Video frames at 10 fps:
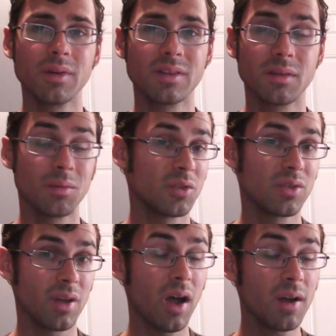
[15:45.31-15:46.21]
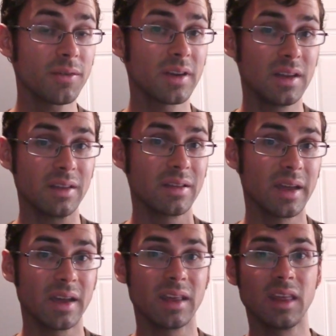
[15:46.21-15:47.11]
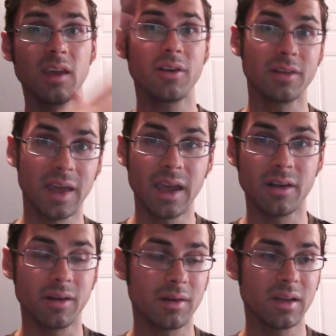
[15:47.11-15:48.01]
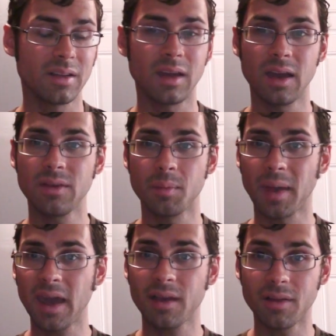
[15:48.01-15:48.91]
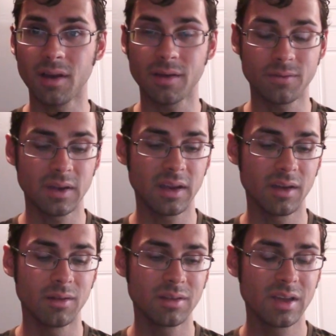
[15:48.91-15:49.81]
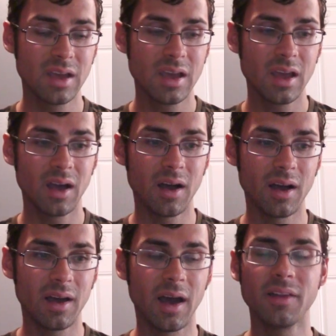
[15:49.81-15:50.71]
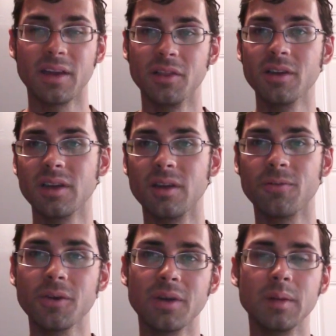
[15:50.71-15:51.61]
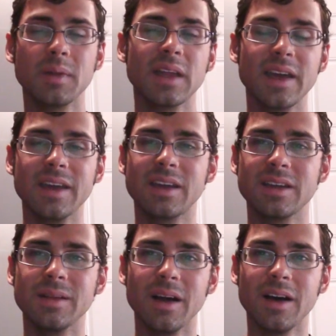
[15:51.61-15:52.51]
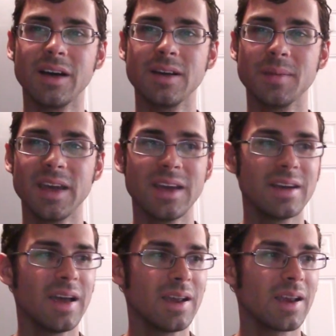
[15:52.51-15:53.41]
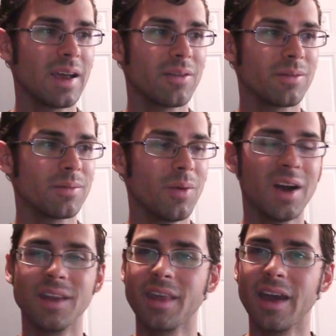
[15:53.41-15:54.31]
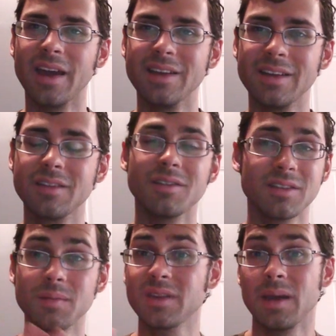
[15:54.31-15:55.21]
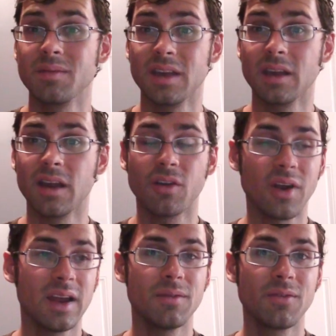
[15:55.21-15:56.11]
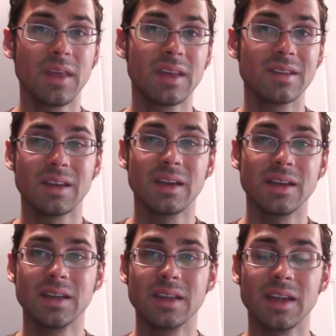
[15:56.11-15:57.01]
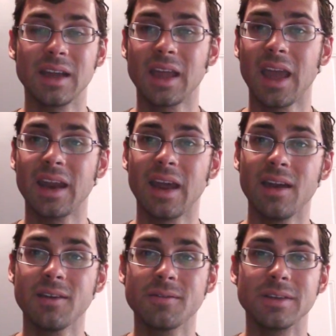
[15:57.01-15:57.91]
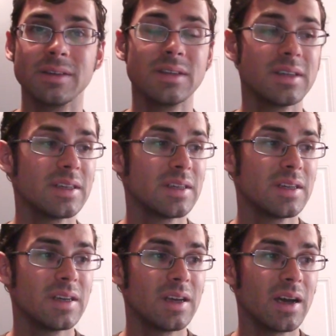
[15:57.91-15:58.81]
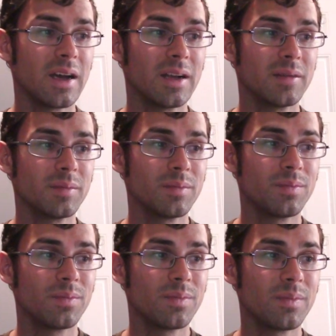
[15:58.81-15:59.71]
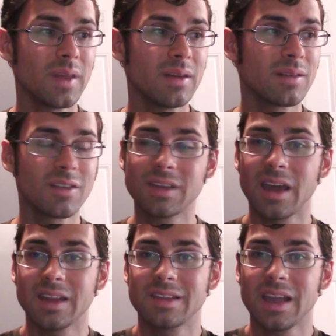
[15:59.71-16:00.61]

which often is like a year later, because I have a backlog of videos, I'll like look at a fruit and I'll be like, oh man, I want that. So sometimes I crave things that I can't have, and you know, it's just kind of